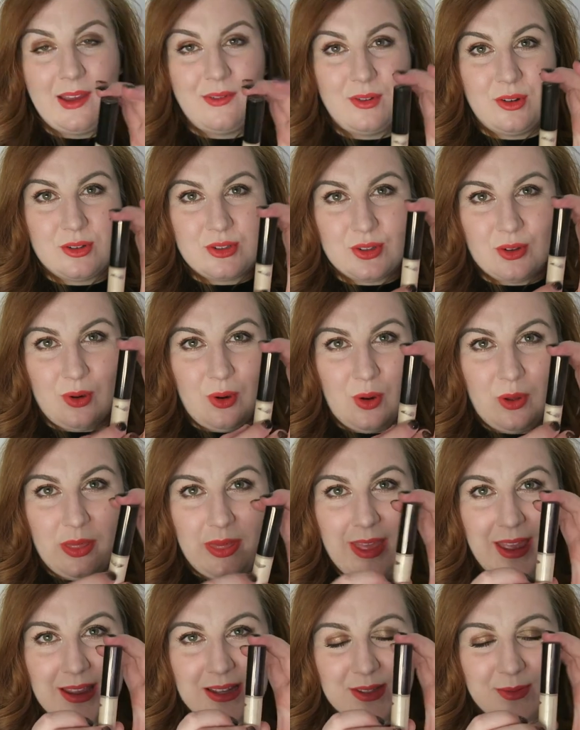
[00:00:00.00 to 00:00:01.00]
I've also got
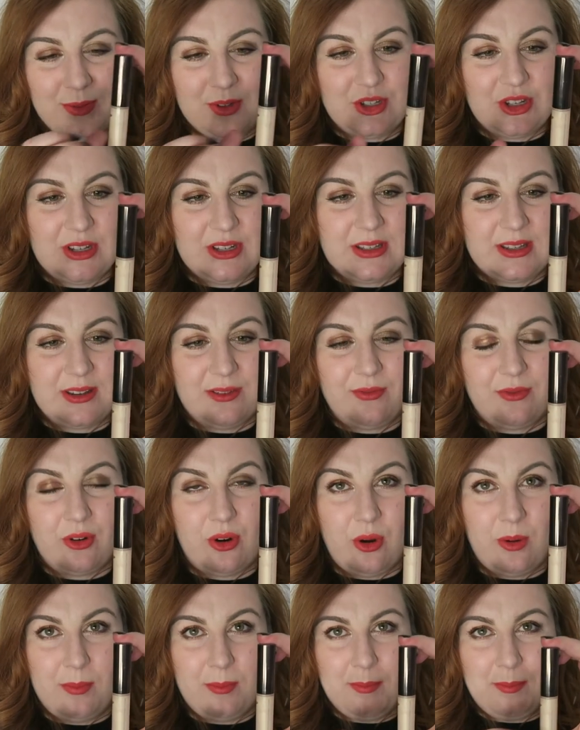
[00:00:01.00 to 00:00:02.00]
this, which is
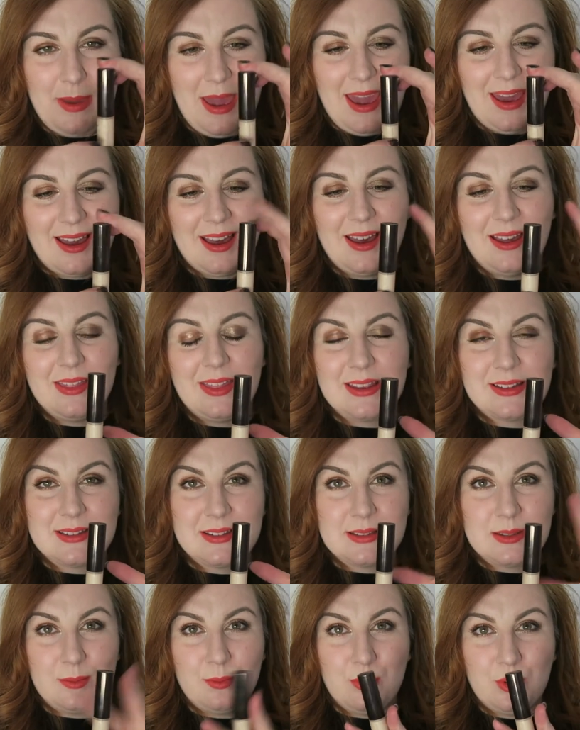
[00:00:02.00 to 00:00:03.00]
from Becca. This
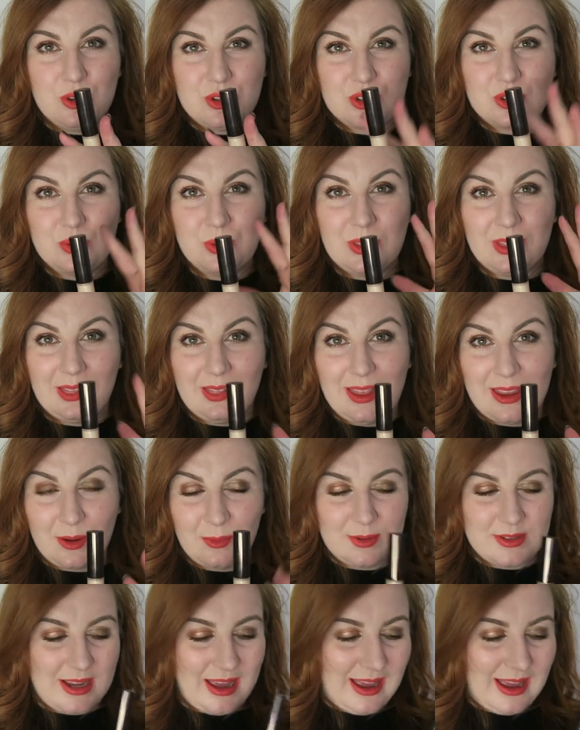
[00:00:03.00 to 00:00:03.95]
is the Moonstone Liquid